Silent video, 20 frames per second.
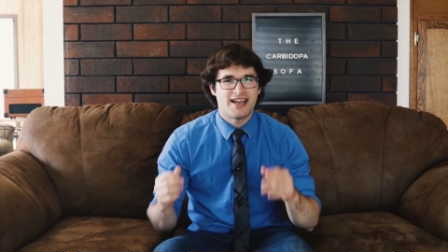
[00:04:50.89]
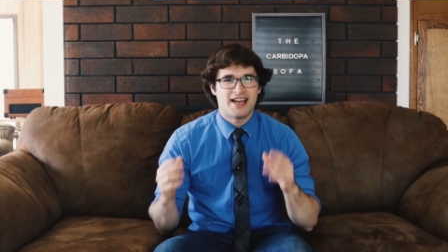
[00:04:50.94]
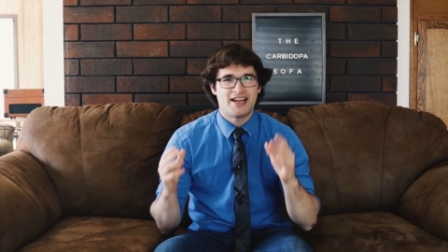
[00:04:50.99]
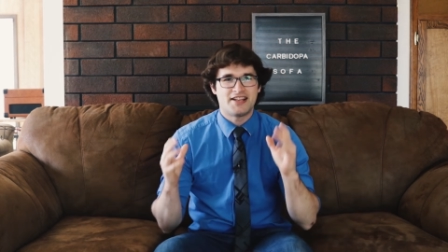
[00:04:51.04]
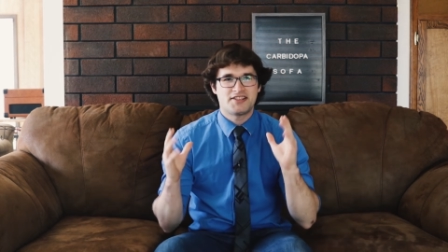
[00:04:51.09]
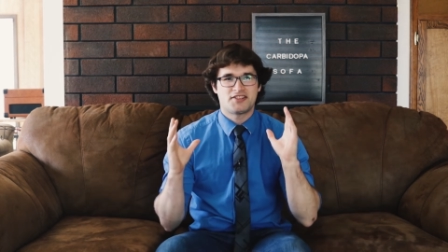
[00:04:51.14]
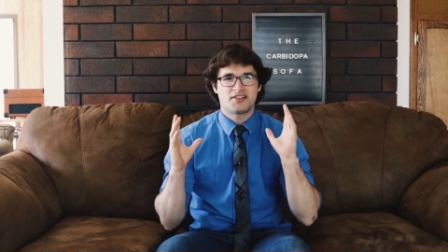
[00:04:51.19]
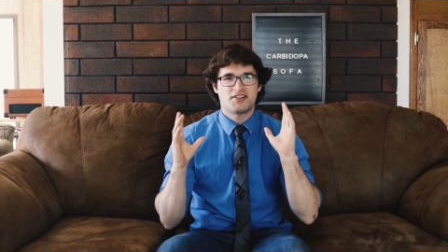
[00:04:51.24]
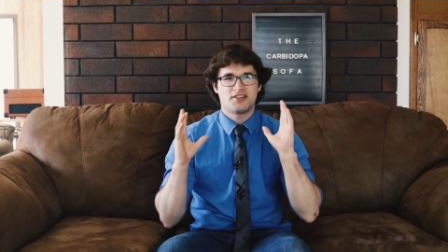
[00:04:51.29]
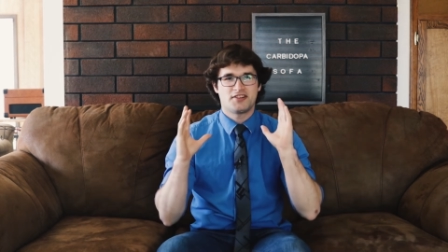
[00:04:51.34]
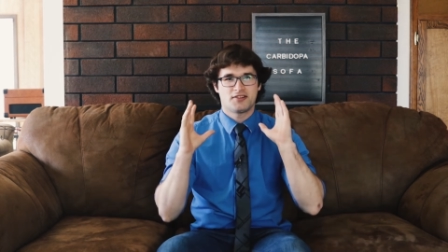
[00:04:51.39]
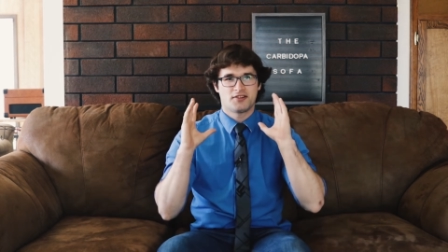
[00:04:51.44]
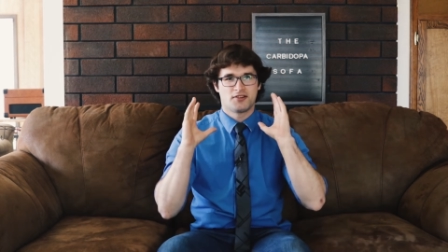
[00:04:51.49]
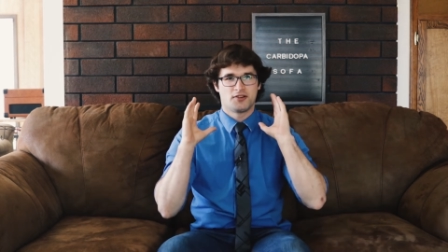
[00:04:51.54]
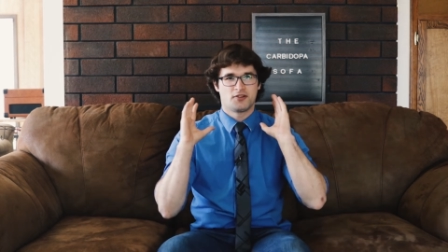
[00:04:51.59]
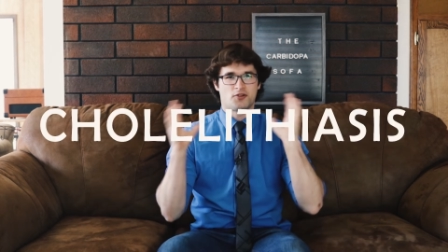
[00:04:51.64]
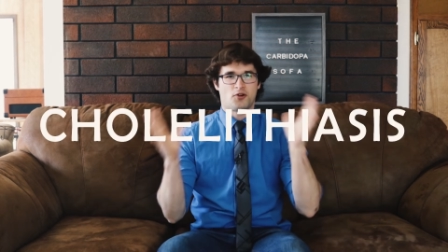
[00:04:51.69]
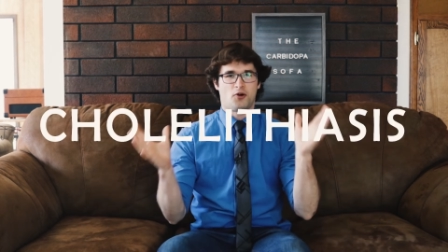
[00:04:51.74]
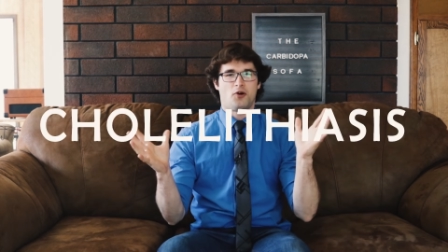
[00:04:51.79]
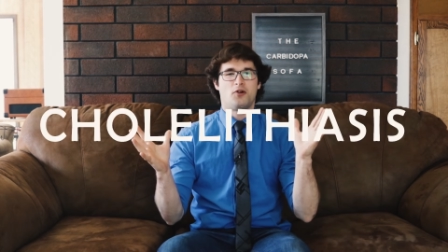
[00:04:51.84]
Enter
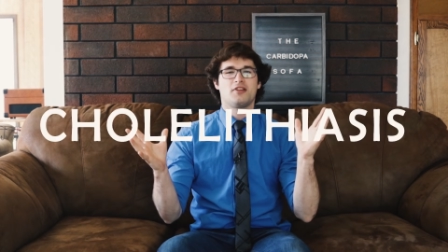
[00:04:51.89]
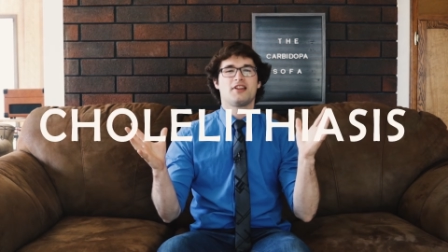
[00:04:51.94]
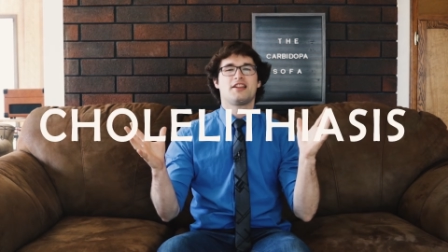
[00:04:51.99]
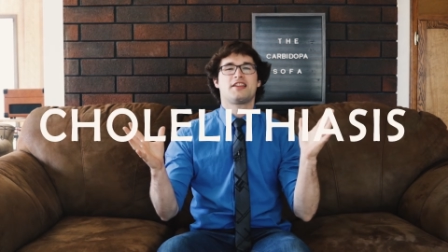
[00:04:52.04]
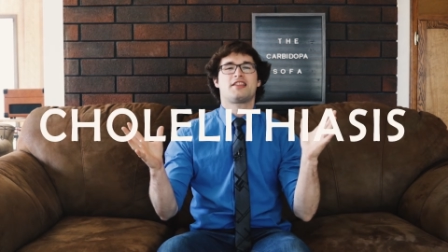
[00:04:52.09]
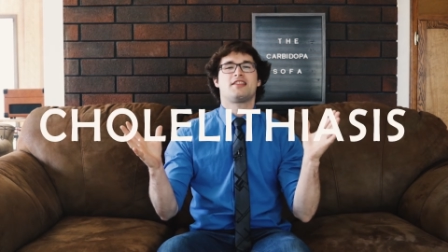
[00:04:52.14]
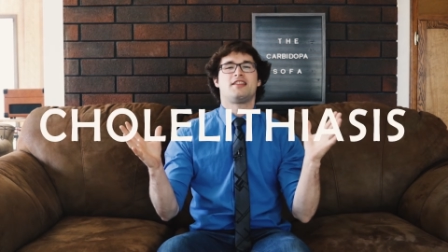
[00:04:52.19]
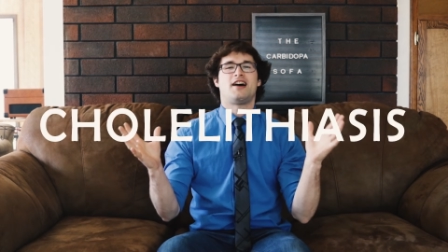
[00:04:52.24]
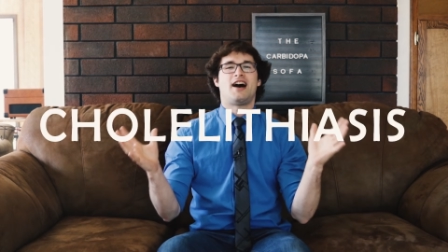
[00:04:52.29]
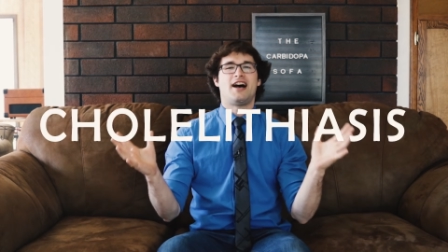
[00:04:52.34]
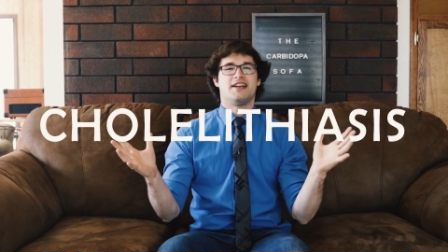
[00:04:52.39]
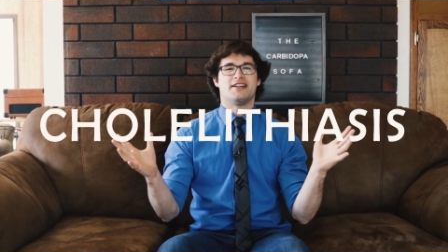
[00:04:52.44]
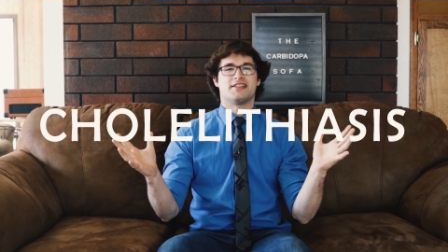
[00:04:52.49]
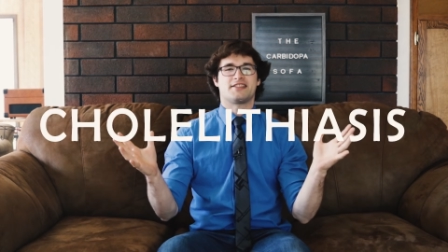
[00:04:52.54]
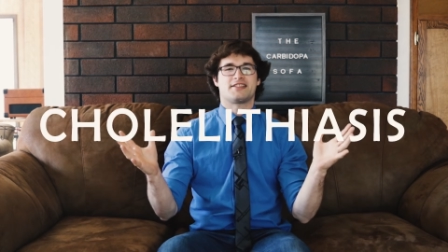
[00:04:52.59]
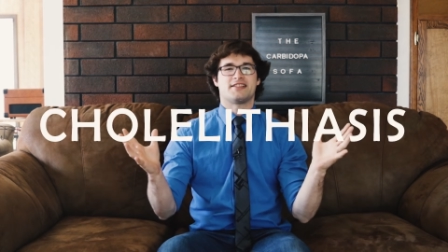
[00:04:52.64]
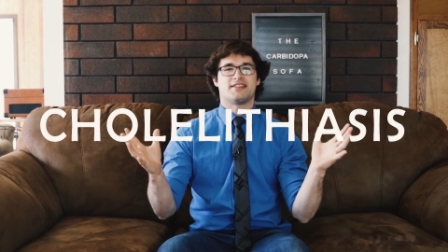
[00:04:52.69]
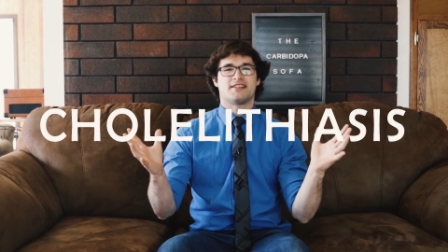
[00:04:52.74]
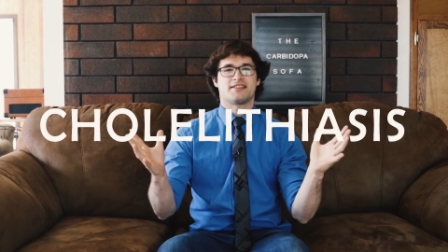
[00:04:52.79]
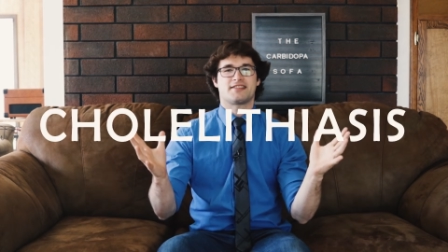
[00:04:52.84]

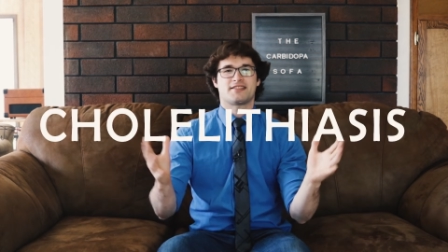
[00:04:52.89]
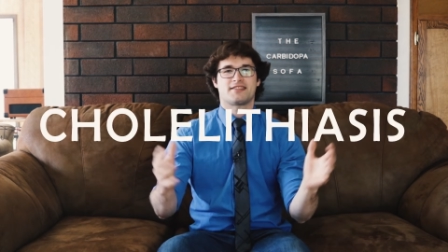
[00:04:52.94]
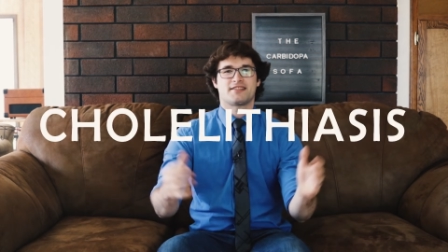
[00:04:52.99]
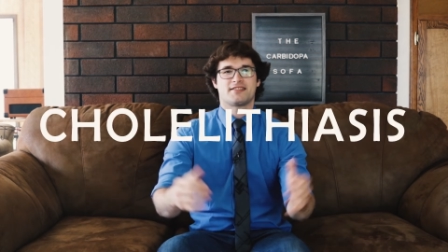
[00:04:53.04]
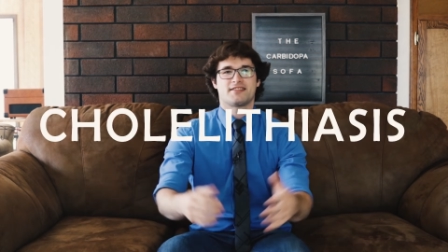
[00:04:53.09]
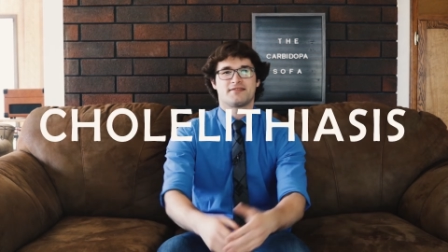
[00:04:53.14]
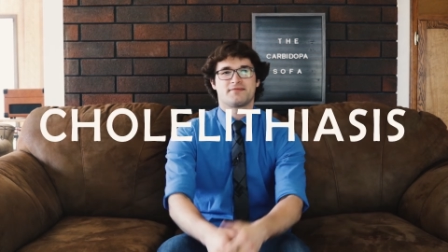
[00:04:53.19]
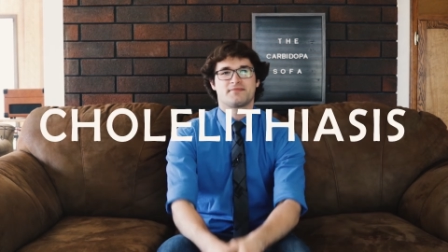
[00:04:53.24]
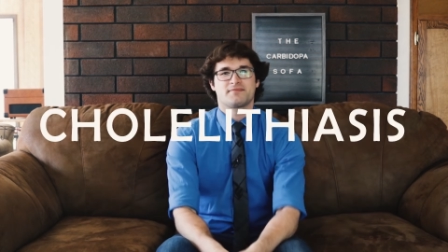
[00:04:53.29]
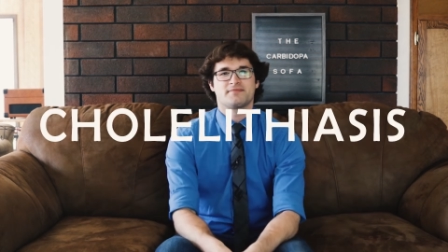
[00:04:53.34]
cholelithiasis.